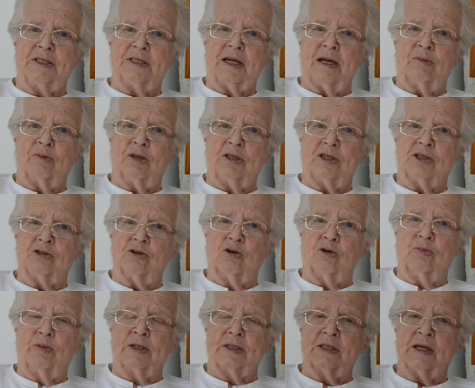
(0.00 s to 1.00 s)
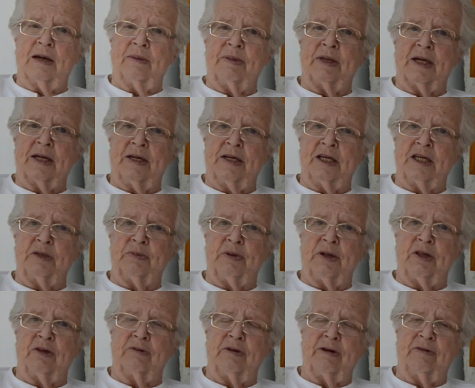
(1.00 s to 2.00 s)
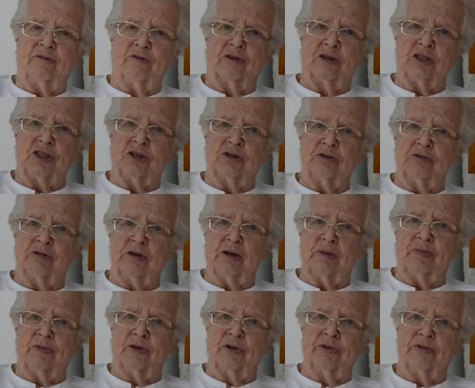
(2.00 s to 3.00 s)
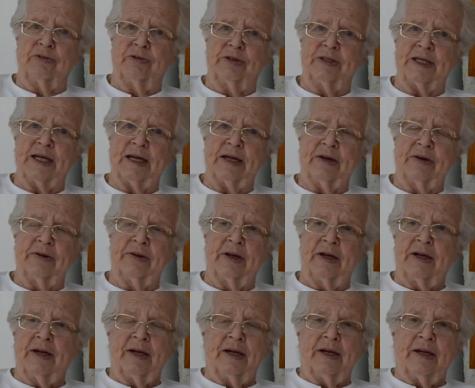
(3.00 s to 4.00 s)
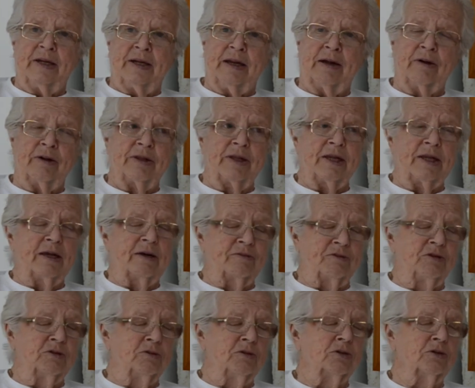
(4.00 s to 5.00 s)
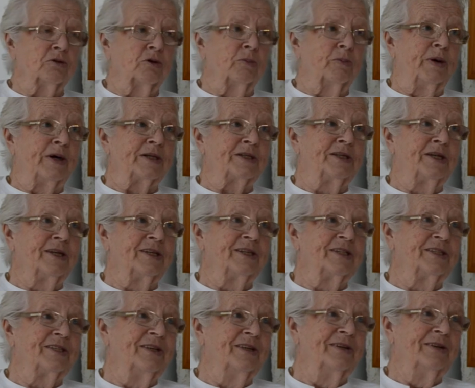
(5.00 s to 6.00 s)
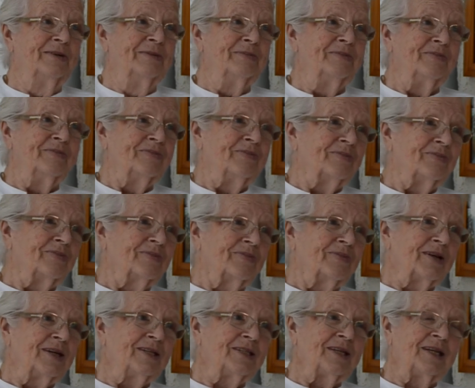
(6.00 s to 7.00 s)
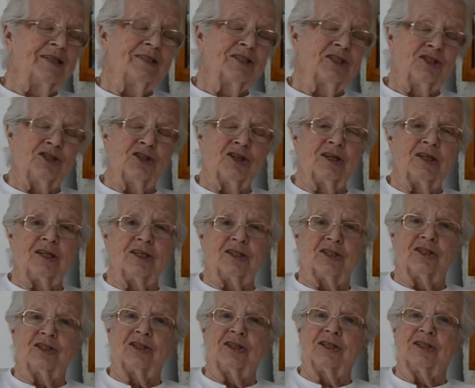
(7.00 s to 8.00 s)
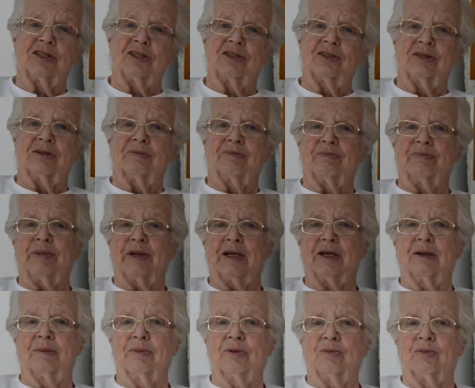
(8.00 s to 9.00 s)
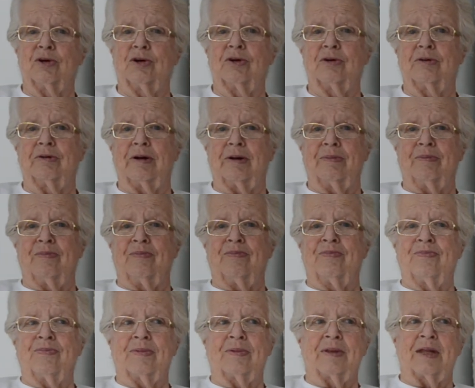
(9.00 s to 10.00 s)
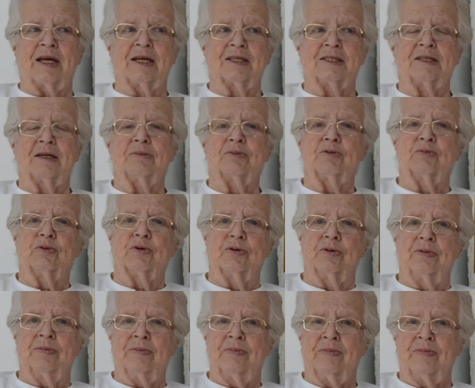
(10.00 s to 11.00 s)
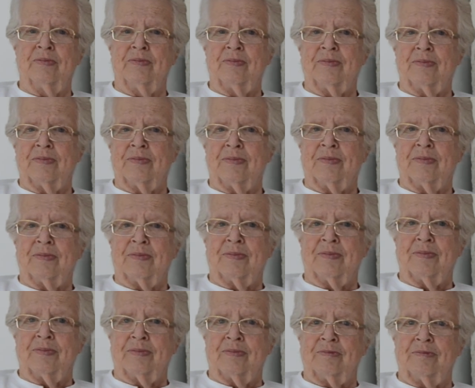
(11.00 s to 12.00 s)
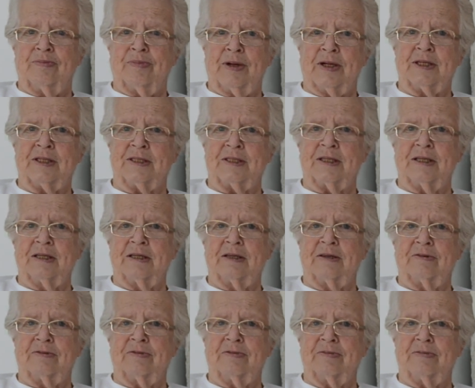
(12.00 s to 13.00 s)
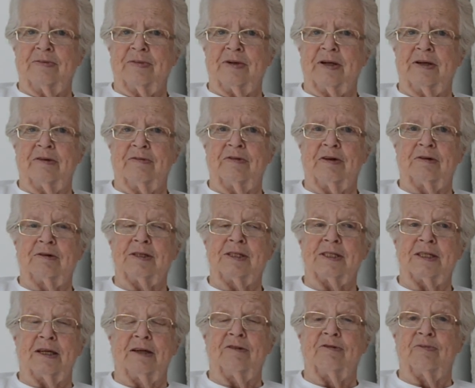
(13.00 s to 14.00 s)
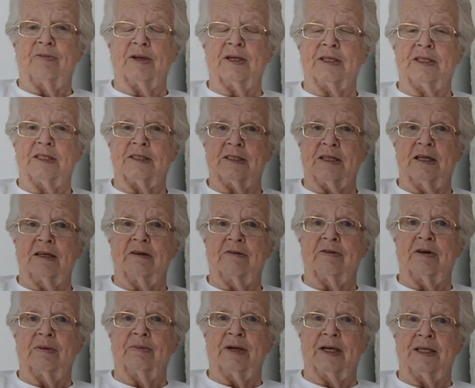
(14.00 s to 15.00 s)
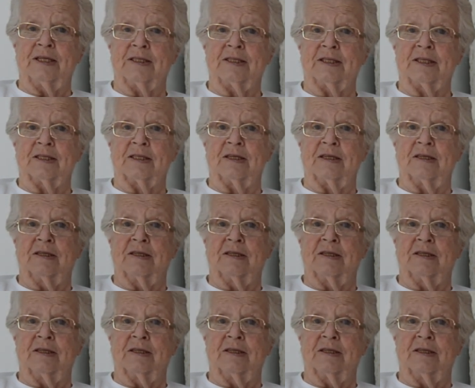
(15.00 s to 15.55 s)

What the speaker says: time when the school bus came down here to pick 3 or 4 children up all through town. Now I think they have 2 school buses. It's changed. It's become a more acceptable place to live, and a very safe place to live, I might say.